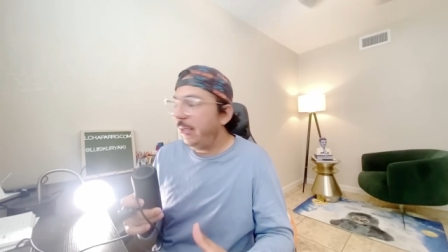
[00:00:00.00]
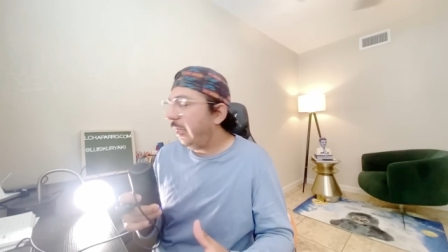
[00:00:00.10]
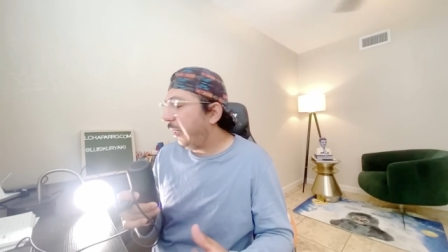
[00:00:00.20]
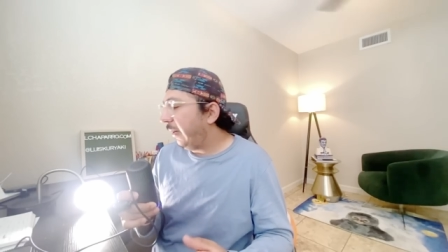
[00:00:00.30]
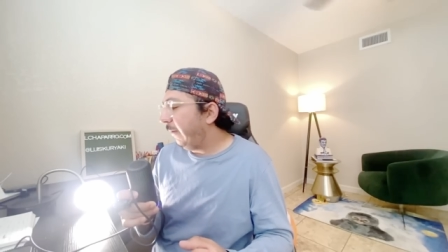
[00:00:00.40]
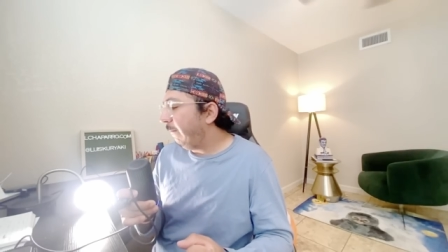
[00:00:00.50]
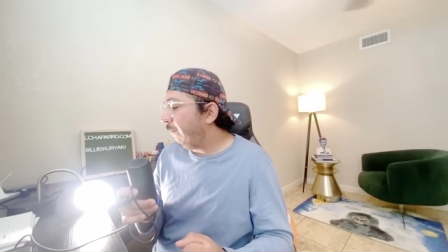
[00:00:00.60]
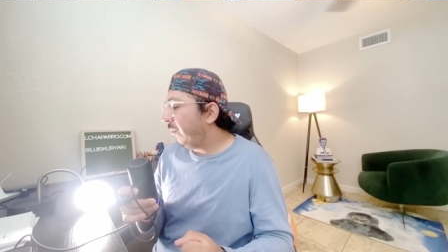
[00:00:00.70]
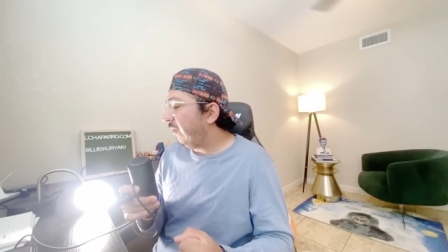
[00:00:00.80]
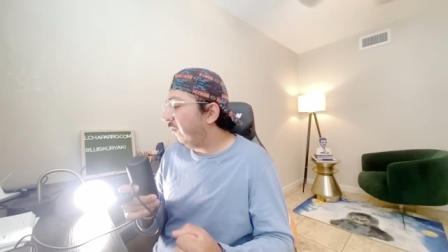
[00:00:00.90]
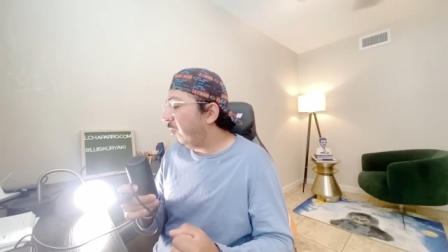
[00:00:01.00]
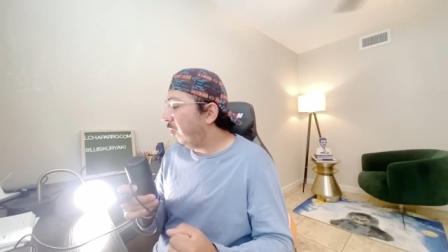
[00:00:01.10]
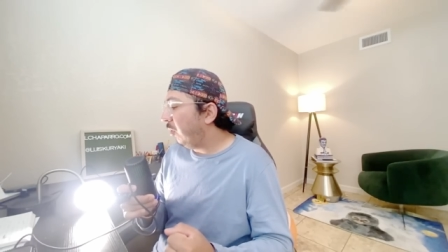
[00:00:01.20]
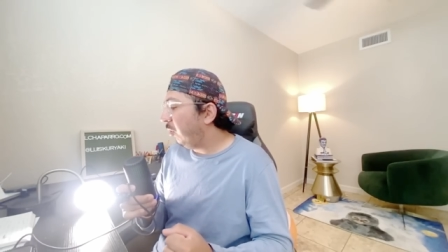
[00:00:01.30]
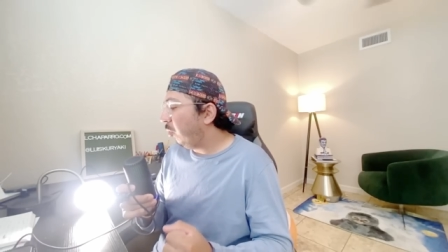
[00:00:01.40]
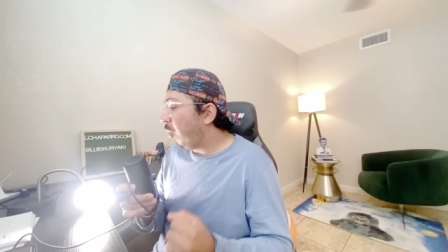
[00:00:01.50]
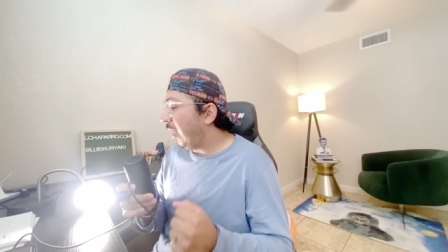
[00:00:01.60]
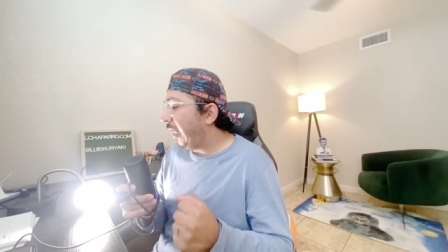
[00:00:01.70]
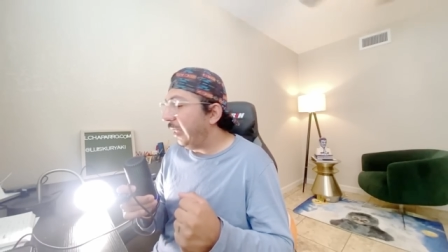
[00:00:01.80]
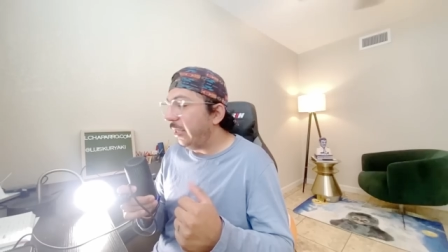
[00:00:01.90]
Um, for what
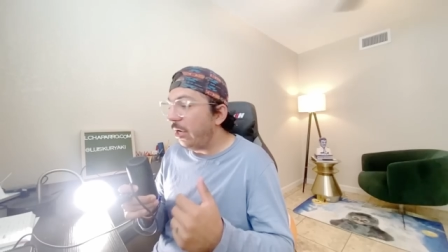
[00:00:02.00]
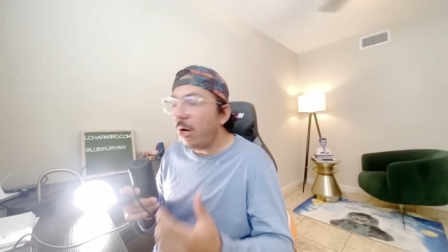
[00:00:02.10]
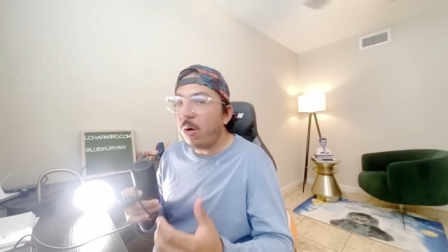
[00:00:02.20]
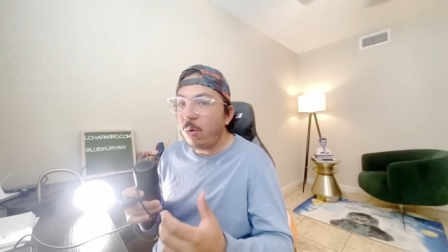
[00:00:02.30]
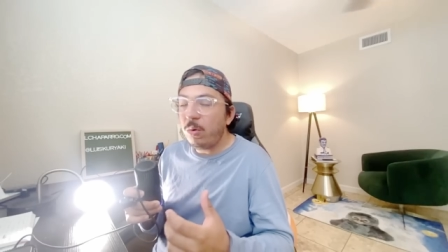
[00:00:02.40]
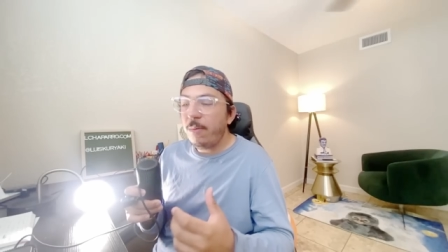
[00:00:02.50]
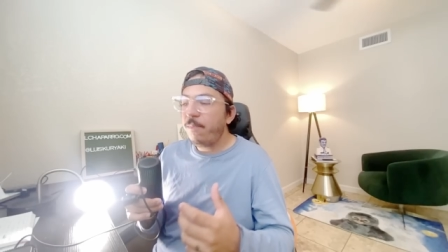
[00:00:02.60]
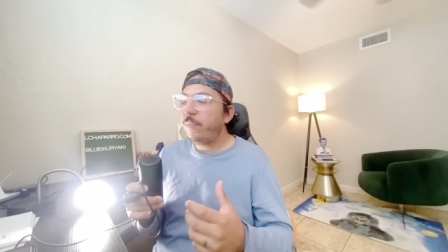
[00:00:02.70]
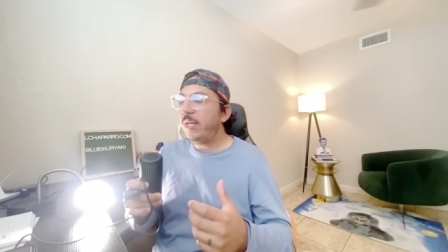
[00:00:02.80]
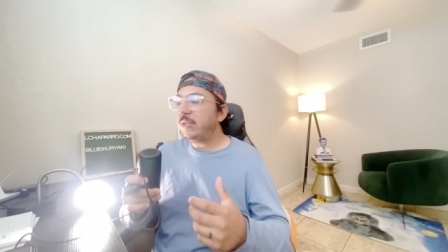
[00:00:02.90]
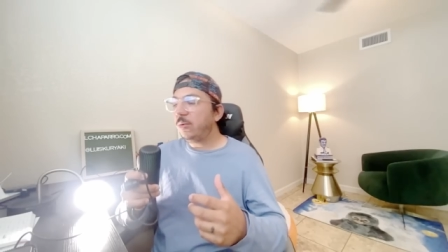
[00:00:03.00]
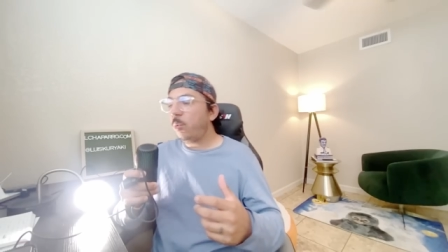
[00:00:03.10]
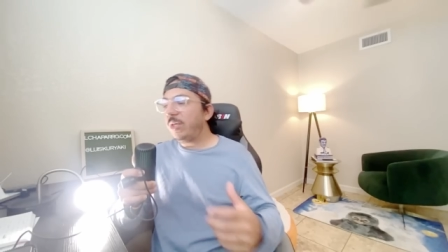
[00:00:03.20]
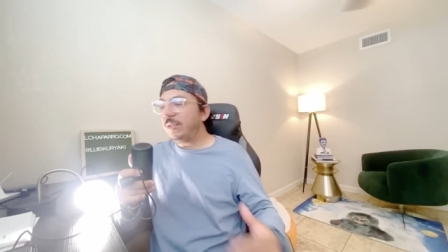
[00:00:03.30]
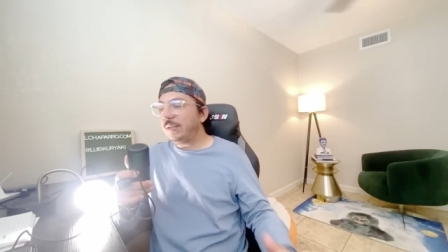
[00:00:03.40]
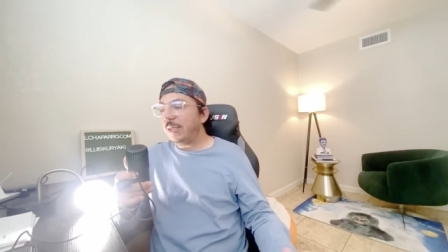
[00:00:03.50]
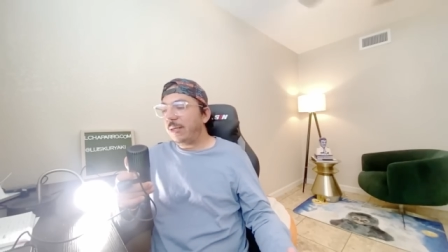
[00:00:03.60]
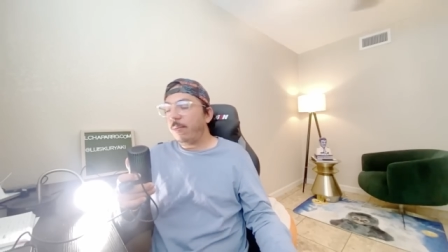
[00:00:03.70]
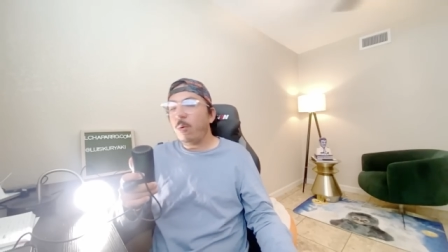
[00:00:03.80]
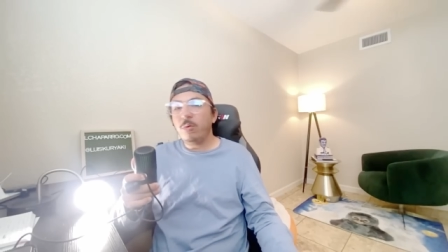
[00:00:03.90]
I know, this was
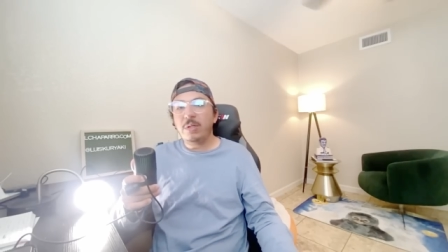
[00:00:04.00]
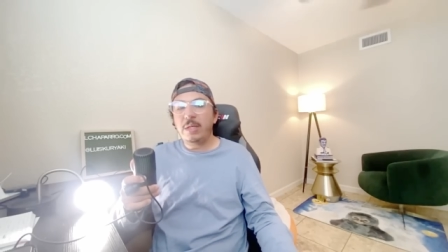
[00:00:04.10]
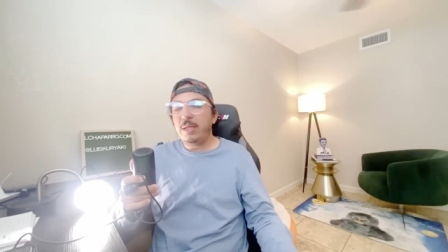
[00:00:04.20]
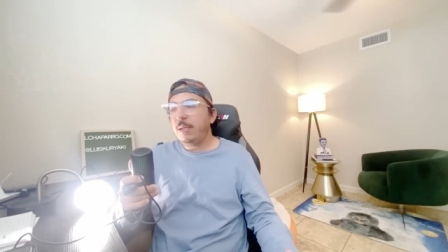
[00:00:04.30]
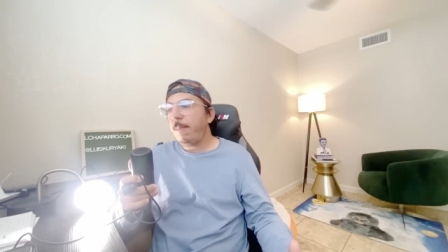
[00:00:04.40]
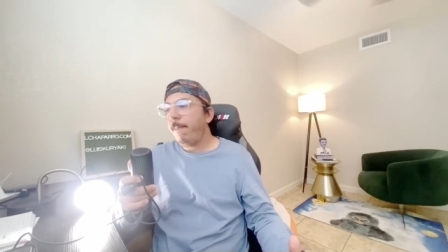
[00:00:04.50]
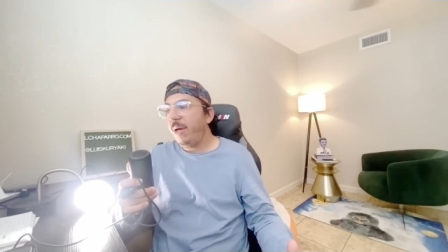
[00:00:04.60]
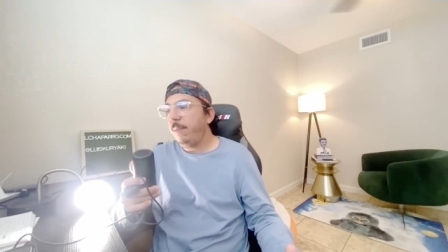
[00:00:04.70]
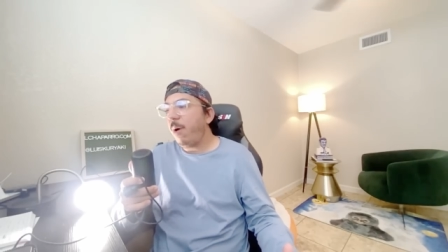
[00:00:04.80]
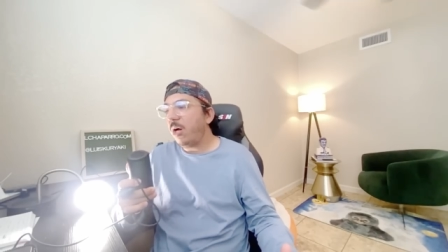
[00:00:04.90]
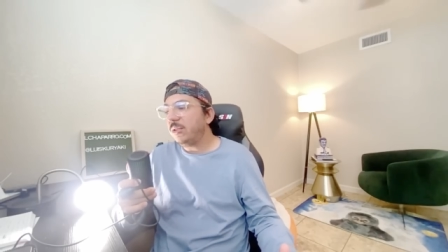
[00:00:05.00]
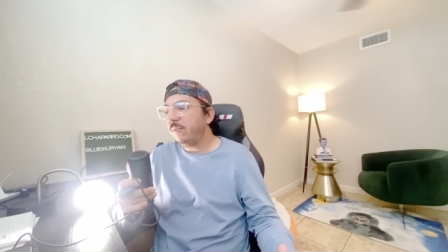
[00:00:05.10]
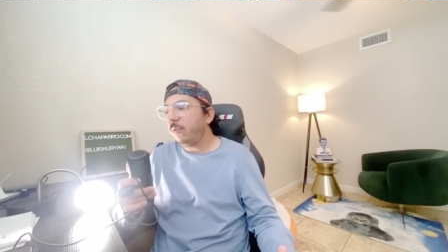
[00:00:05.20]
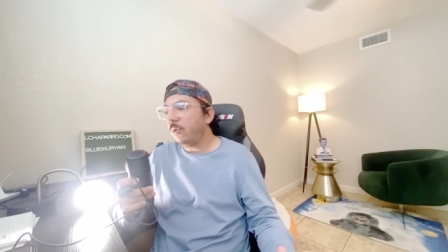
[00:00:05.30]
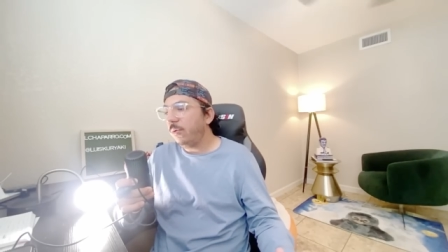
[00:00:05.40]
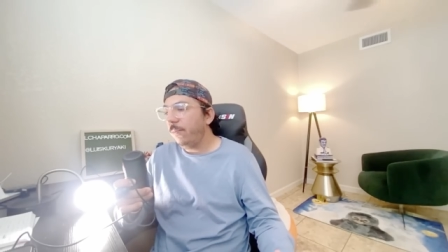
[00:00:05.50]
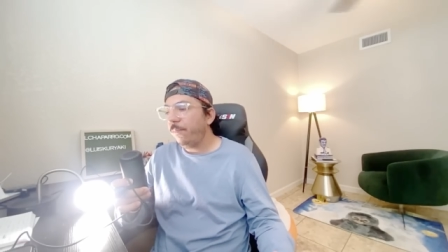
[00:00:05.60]
uh, only made possible,